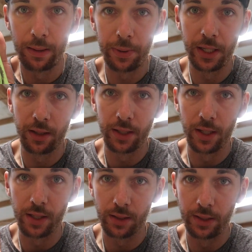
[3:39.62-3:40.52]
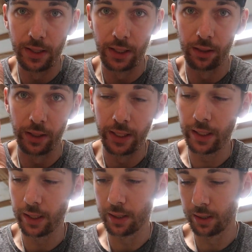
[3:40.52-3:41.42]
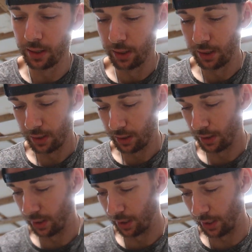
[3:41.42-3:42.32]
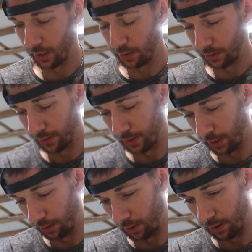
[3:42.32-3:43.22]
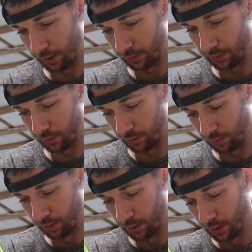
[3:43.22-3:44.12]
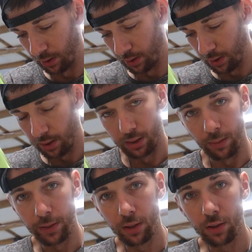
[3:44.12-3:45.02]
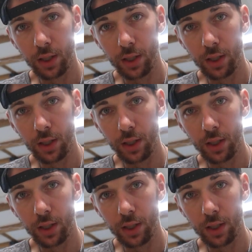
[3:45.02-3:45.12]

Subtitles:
it got painted the ugly green, and then it has this sticker on it. So let me know